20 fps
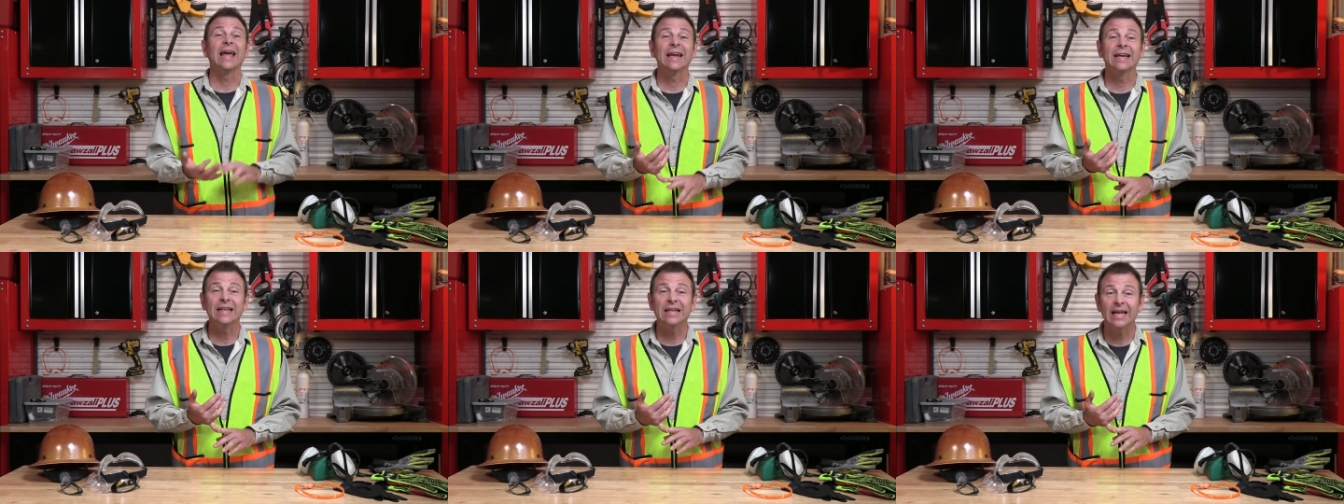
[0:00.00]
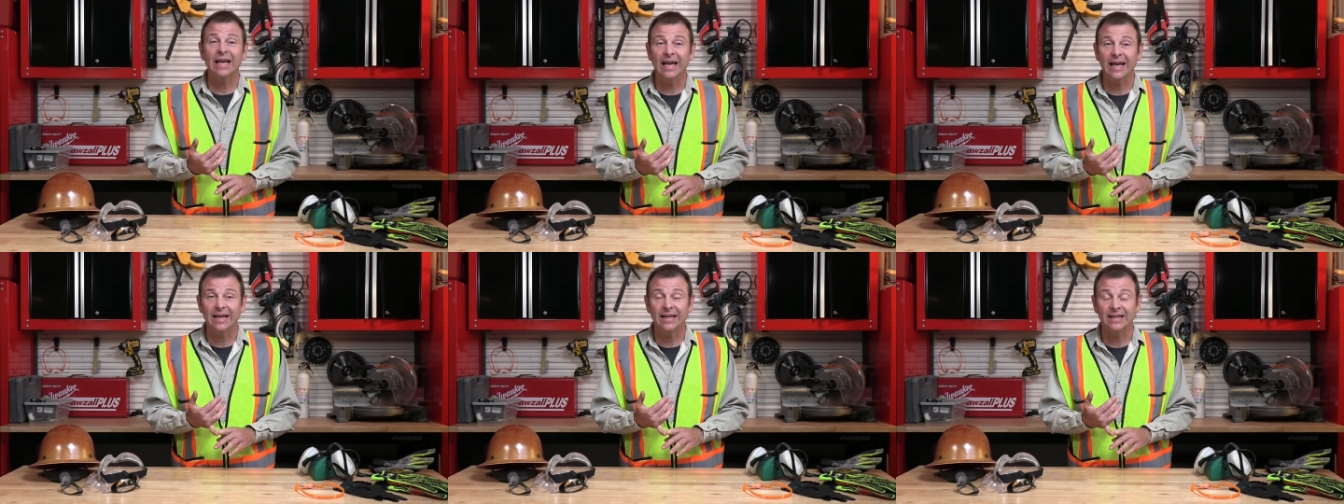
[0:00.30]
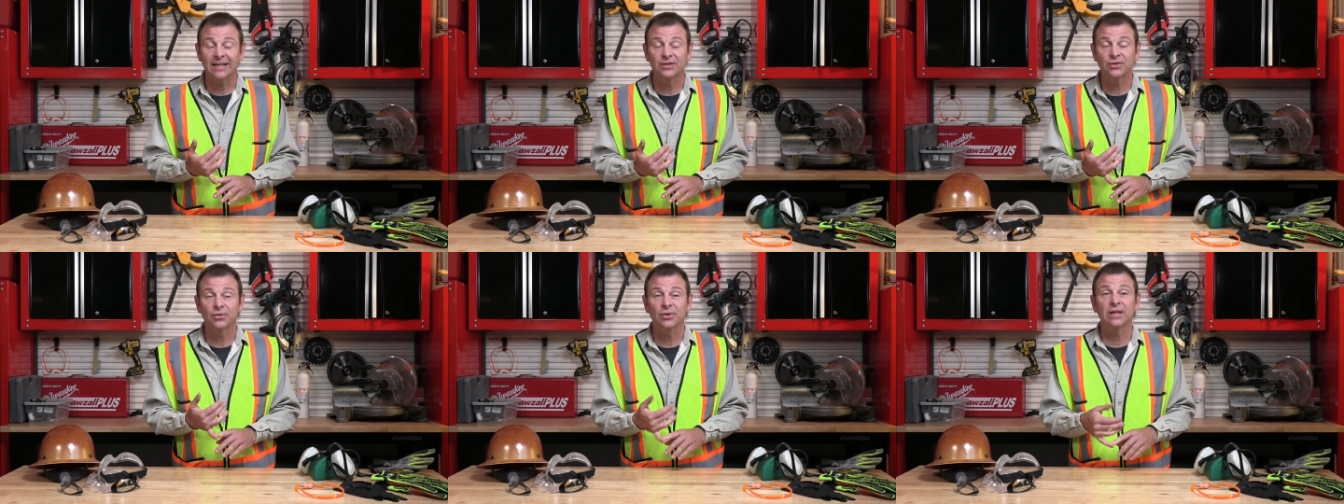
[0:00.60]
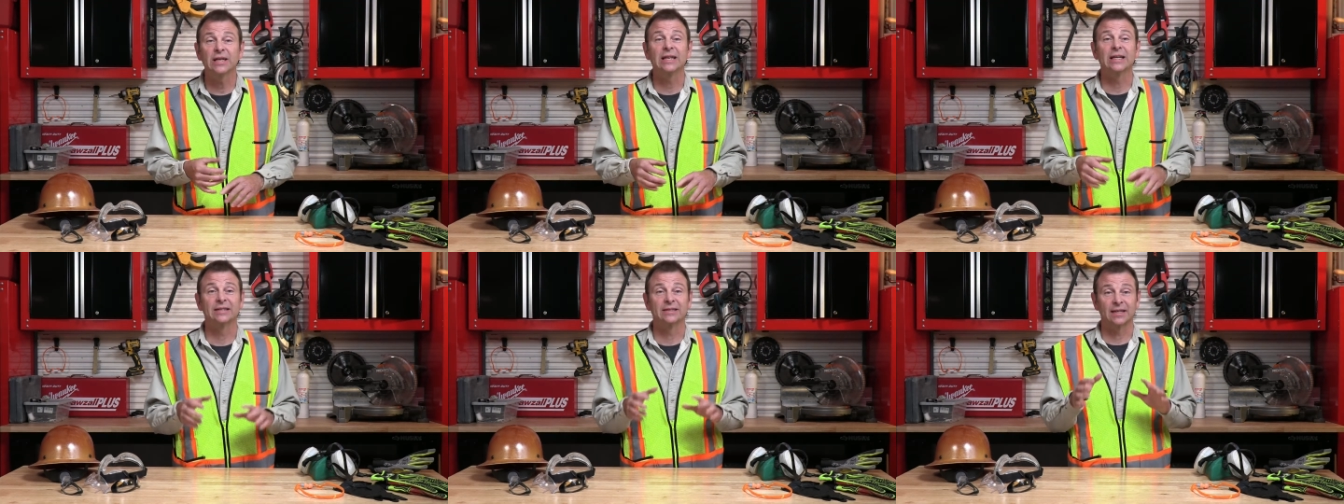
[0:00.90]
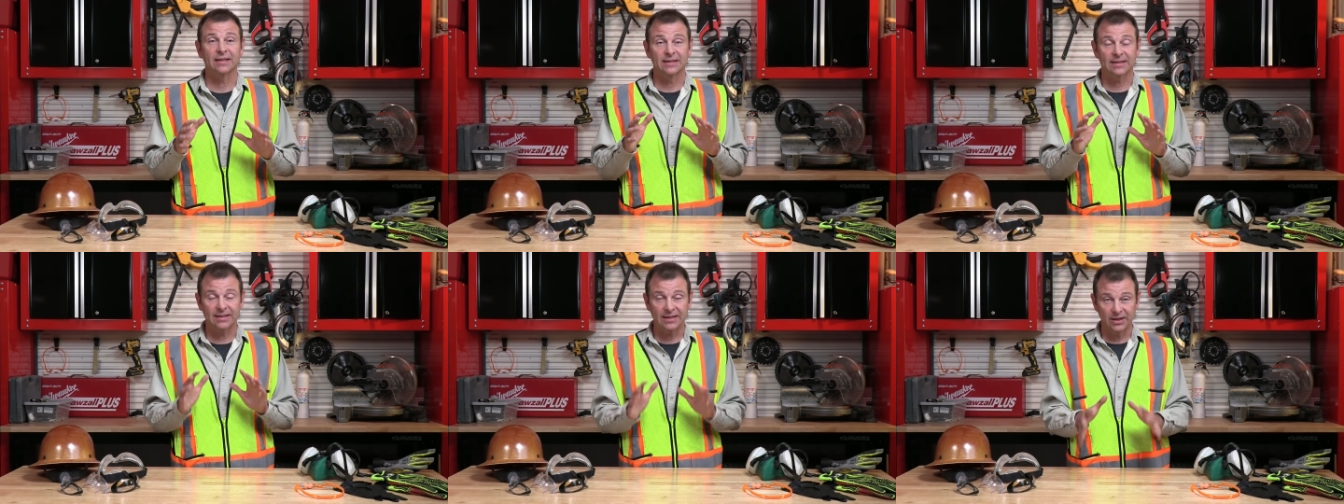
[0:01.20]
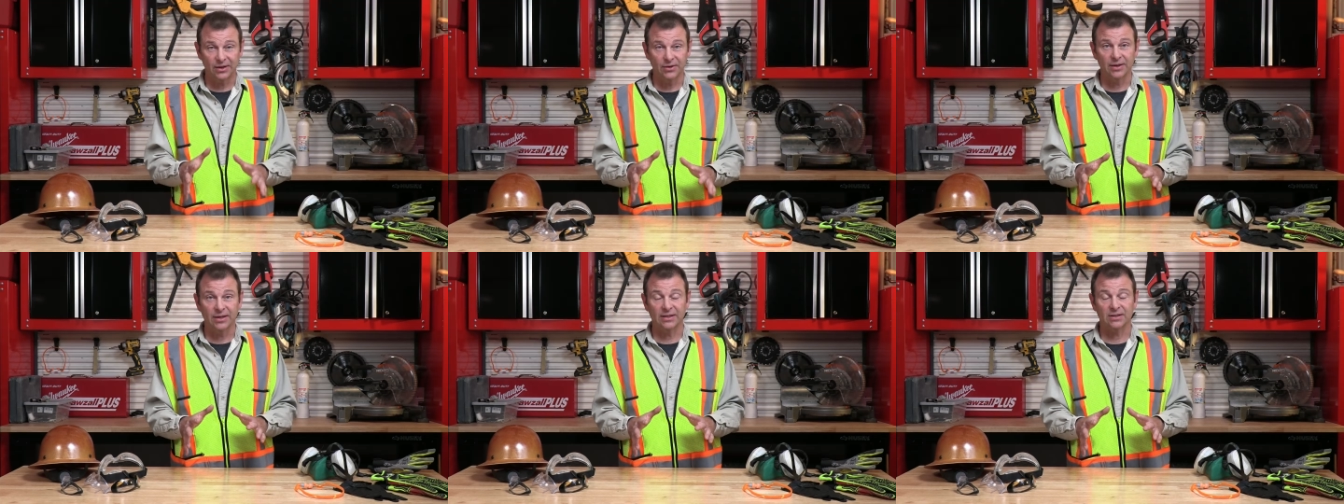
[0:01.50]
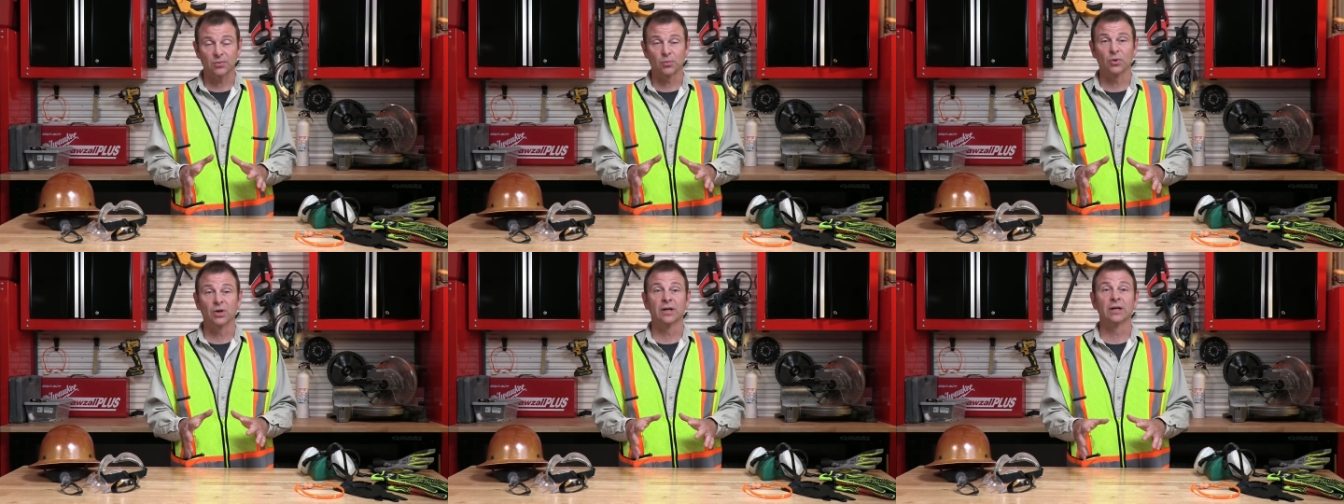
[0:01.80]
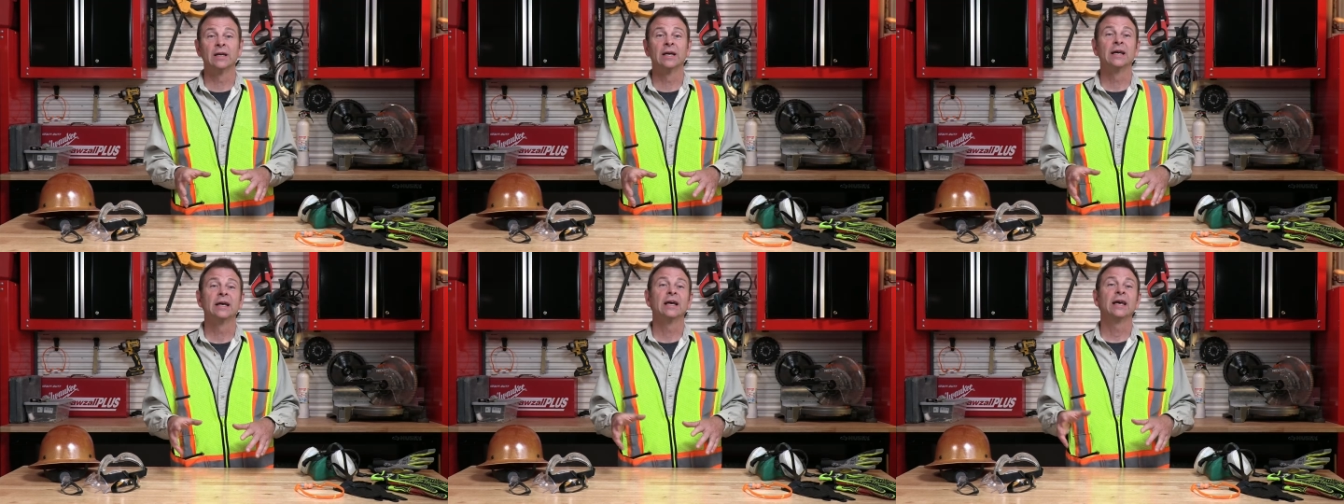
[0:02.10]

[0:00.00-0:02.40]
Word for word: Any head injury is a serious one,